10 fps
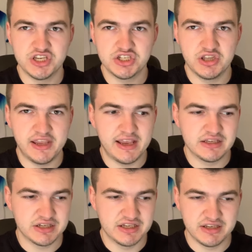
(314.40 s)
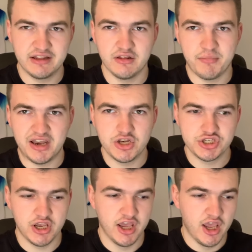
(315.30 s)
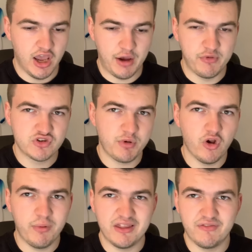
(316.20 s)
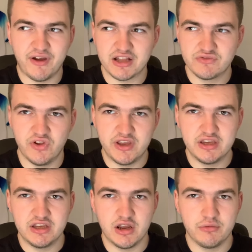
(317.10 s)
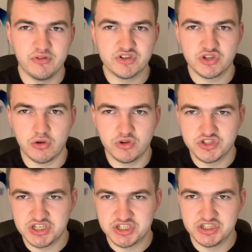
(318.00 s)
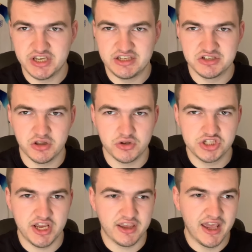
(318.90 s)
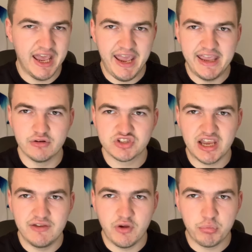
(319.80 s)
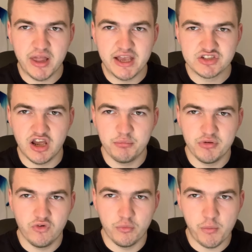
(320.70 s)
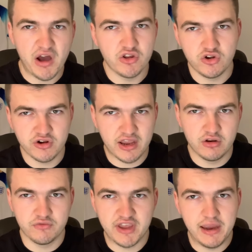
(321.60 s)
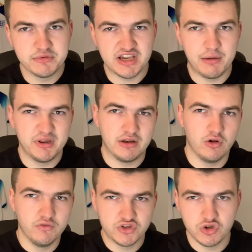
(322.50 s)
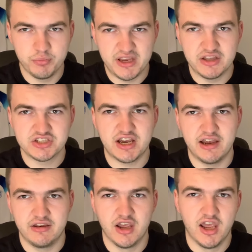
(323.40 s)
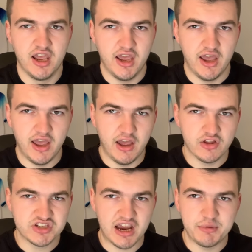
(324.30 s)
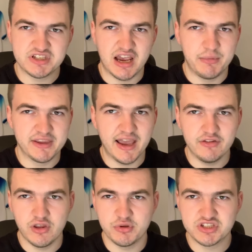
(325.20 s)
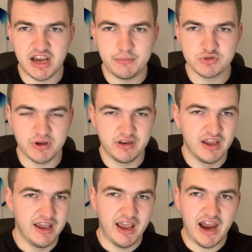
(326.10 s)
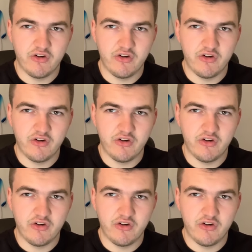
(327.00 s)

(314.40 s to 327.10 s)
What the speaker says: he is as an England manager. And we've spoke about the fact that there is no consistency in his logic. He'll say that players aren't performing well, they're not getting enough game time, but then others will be in the side time and time again. There were times when Harry